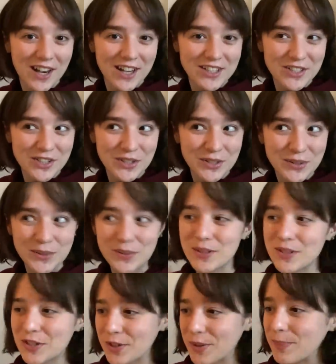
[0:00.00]
our
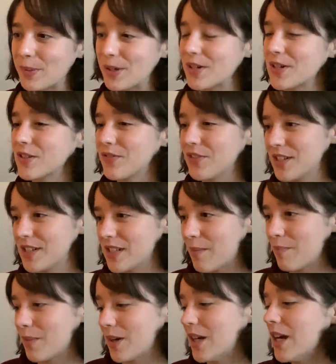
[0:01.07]
two group books for
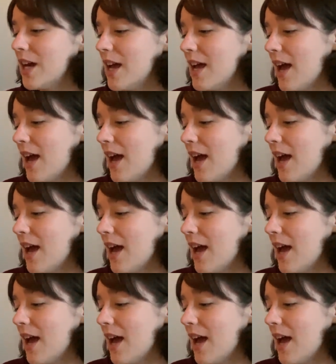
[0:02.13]
December.